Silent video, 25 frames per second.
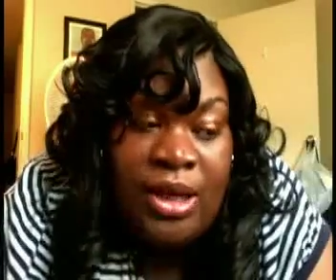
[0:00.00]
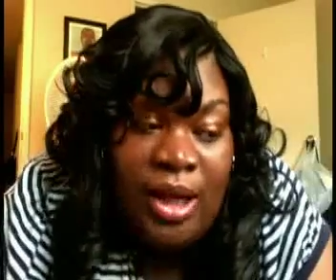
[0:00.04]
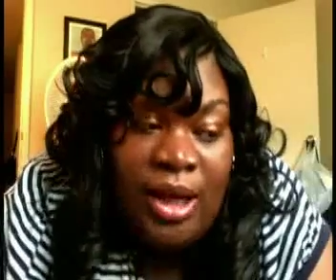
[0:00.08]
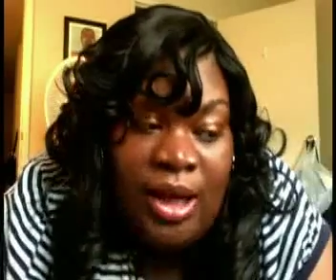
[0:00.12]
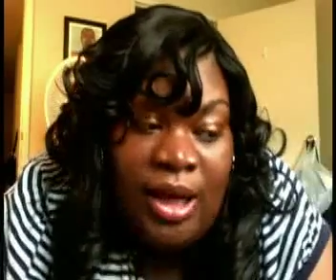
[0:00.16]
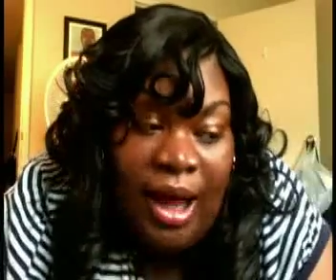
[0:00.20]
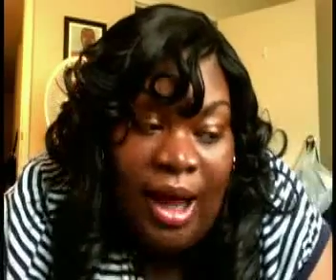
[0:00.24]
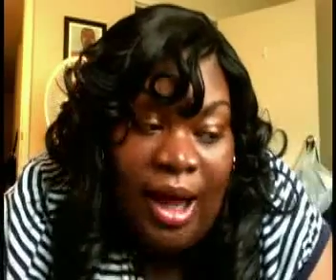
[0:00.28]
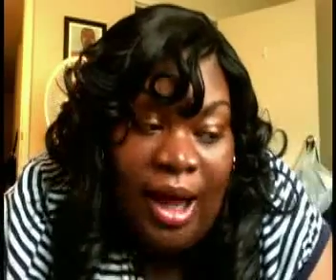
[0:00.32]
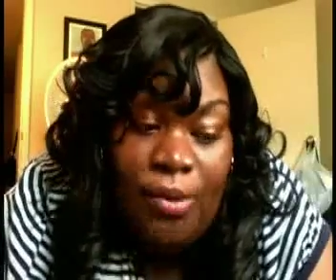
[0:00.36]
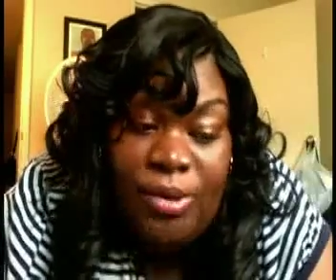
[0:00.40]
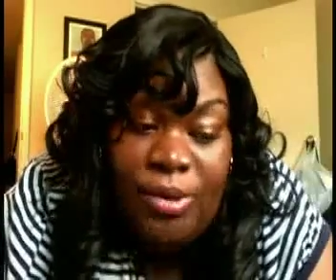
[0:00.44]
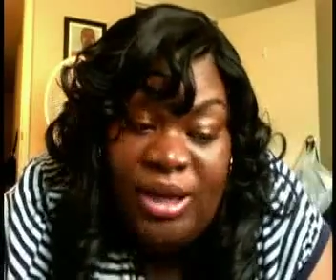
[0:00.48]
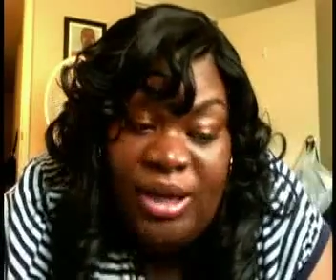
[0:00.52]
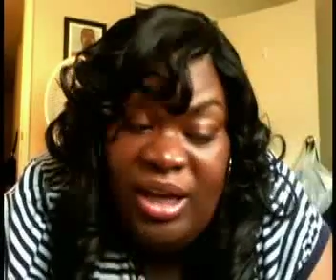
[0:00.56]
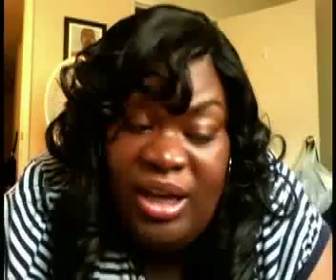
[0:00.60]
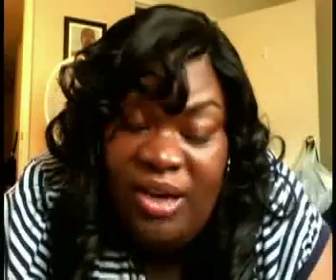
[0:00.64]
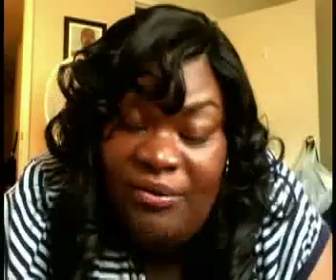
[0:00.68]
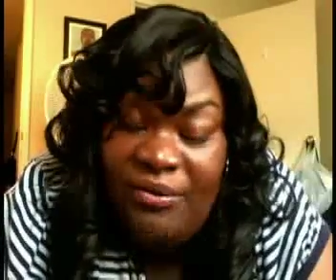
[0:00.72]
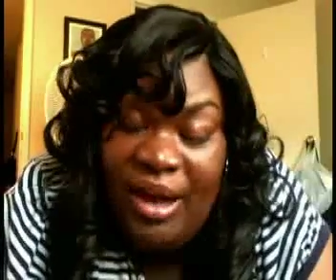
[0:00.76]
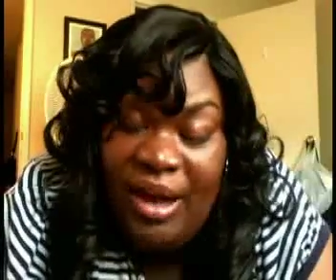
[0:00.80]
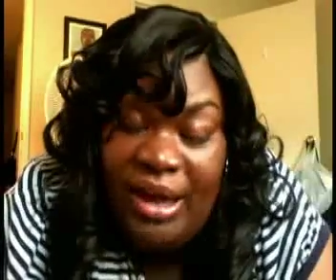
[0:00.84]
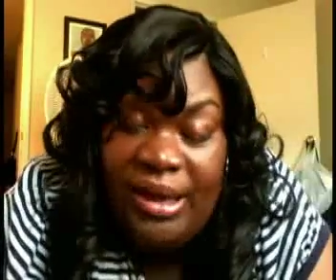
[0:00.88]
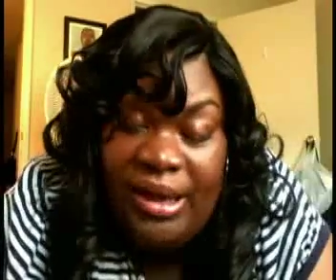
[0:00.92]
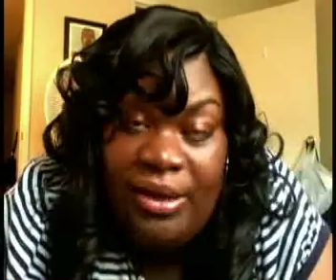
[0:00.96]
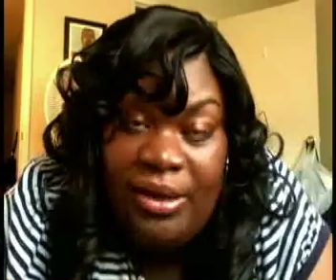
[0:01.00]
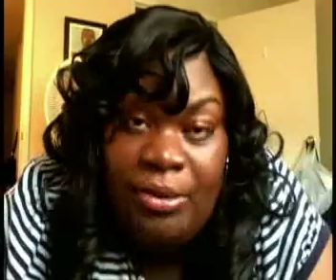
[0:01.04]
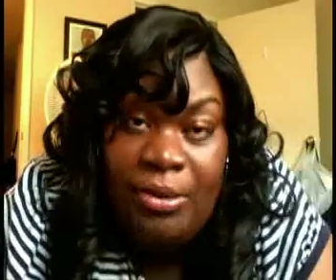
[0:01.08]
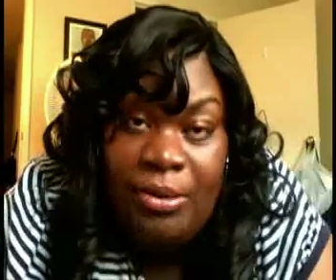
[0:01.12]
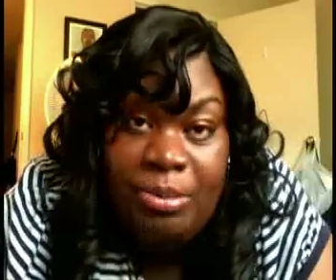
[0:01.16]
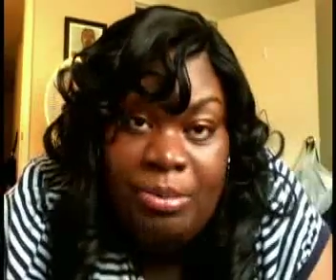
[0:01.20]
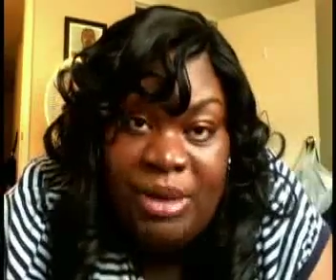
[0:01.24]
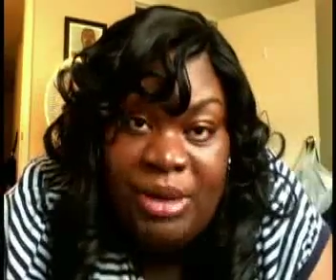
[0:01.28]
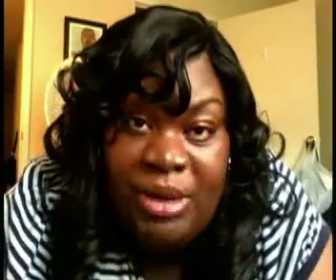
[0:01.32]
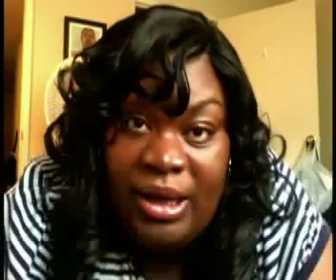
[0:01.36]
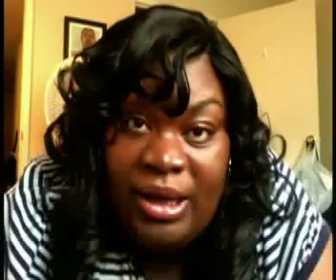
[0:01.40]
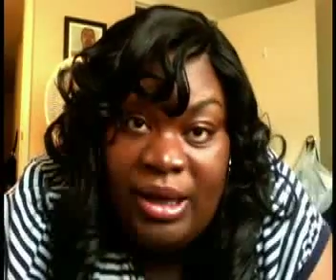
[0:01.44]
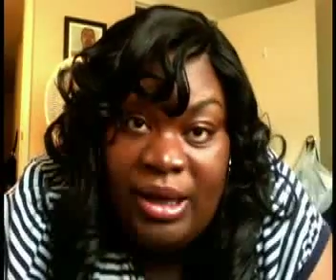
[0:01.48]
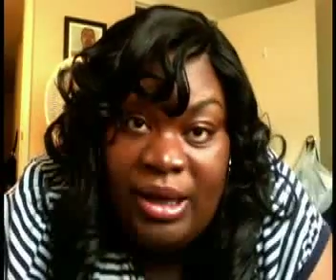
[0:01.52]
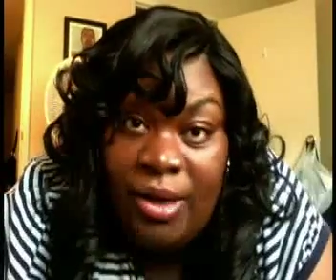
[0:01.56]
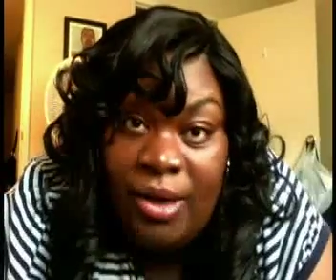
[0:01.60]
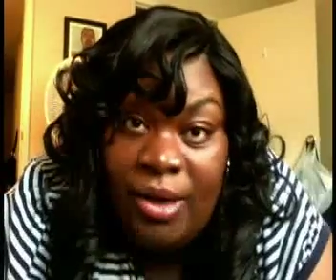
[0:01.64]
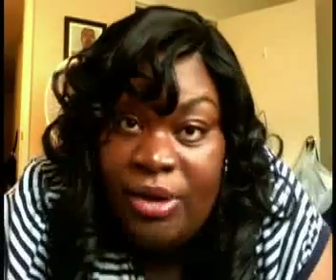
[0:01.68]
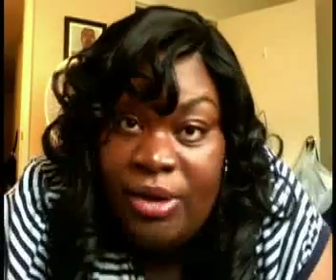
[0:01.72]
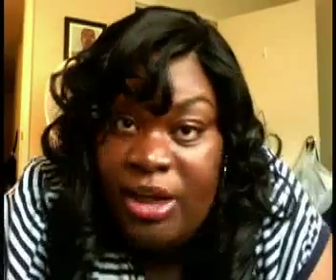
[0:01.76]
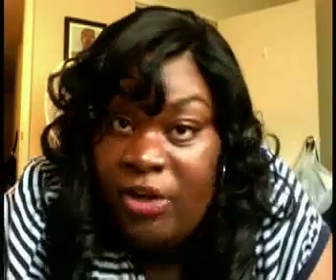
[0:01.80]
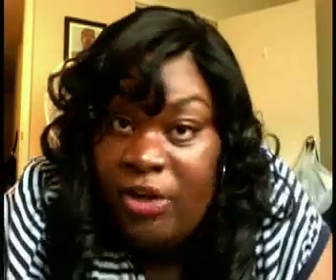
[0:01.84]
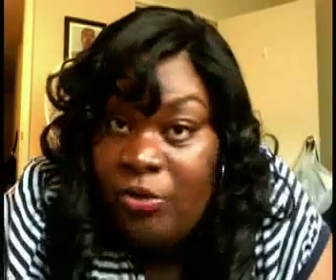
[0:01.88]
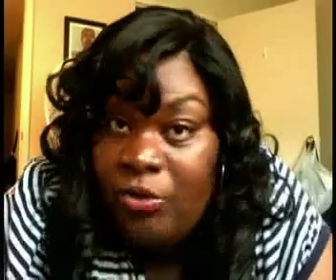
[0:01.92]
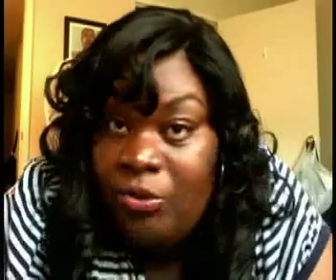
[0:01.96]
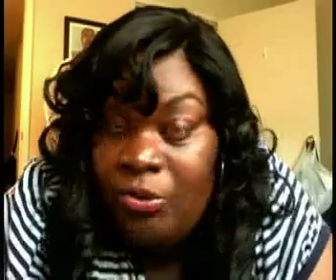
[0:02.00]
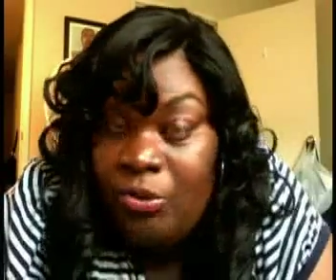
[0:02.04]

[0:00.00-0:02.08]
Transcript: I don't care if I am big. I don't care if